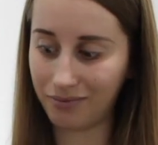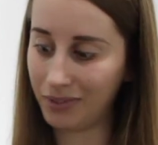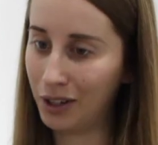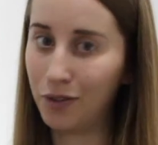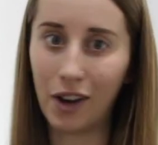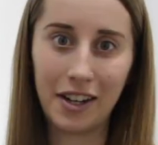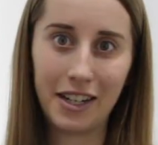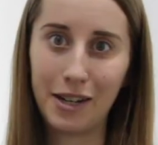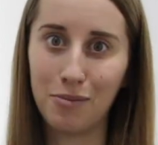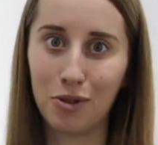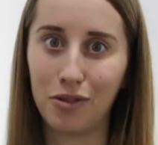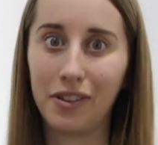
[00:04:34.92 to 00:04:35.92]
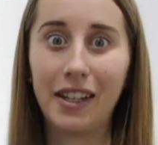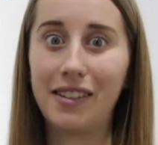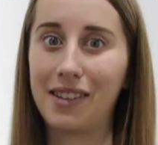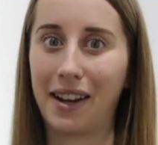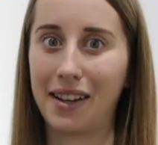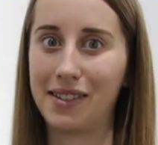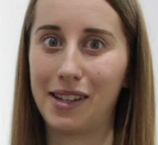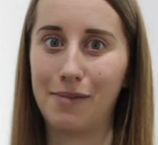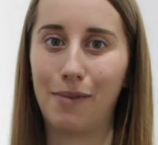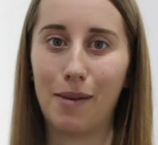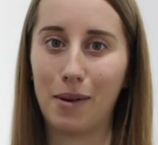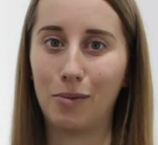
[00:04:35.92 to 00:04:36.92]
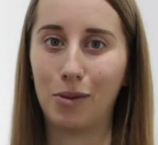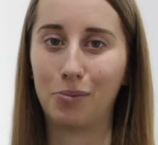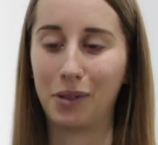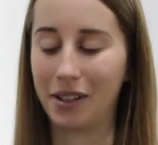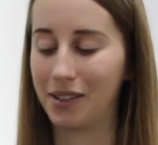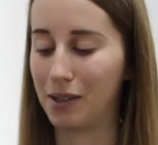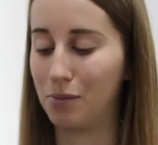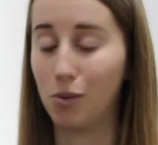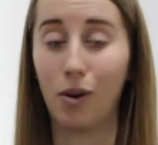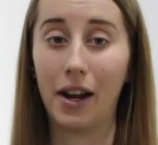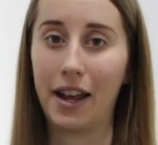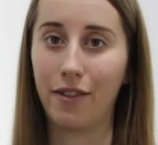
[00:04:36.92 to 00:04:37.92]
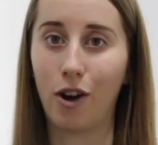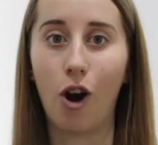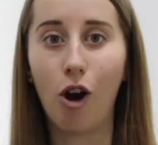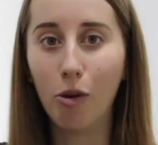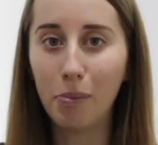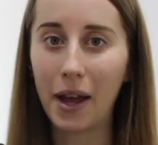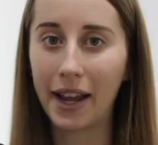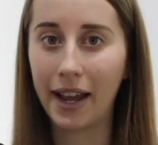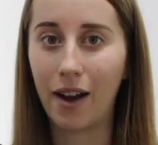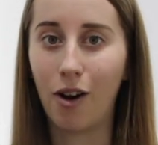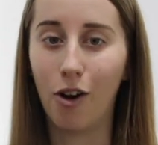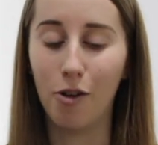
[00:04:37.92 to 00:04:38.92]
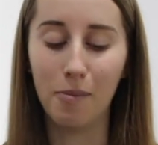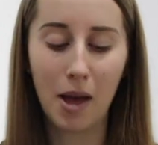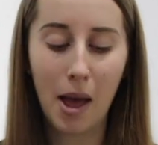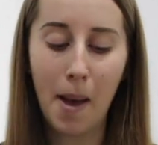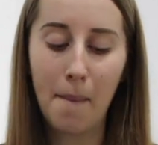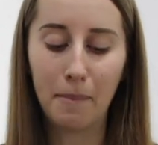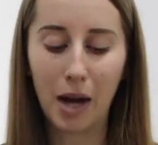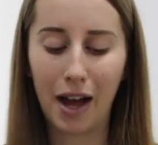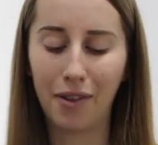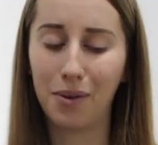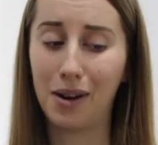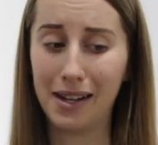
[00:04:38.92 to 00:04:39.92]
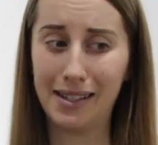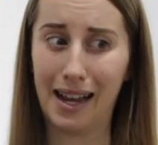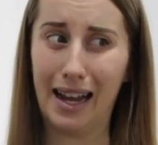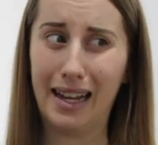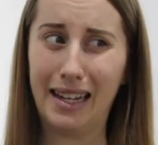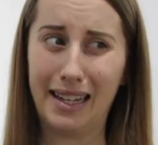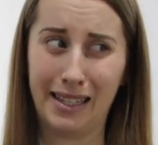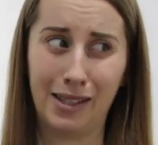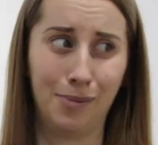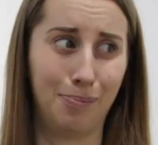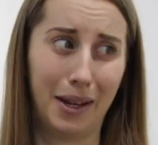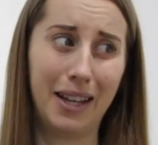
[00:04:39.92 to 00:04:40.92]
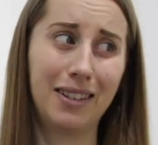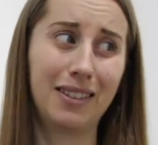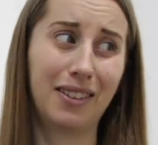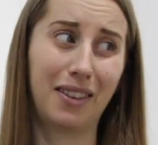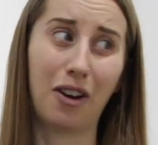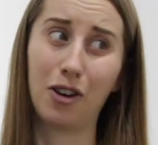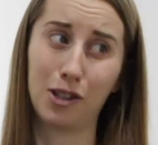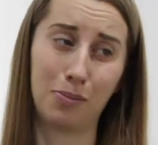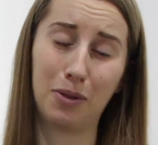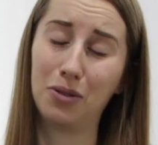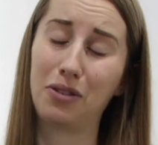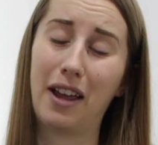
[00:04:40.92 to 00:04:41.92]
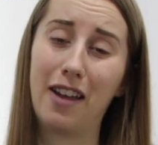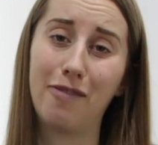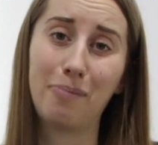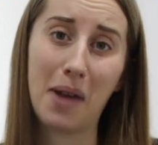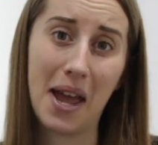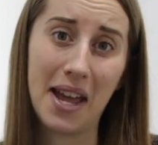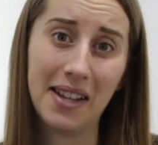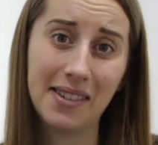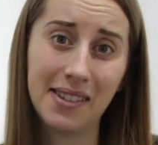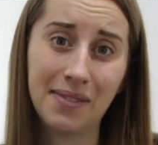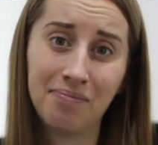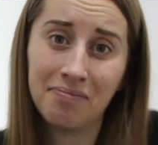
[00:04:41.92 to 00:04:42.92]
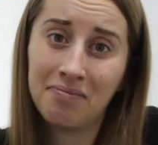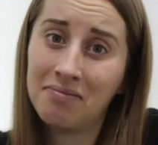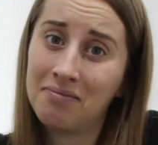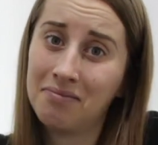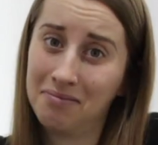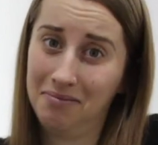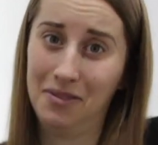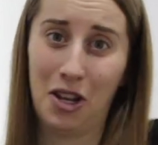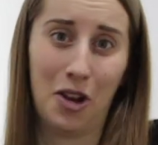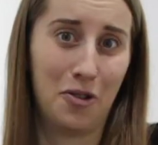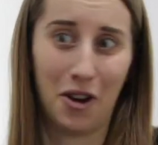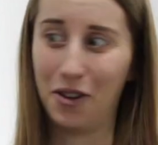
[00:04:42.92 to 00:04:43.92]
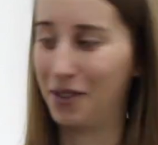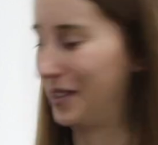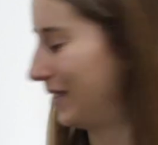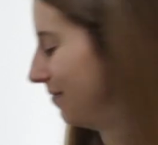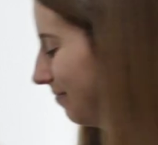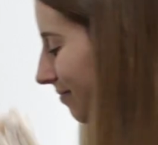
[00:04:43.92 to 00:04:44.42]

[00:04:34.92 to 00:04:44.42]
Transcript: if I need more of these, like I said, my mum will bring some more. I have a whole pack at home, but otherwise I expect the hospital to have pads. Who knows?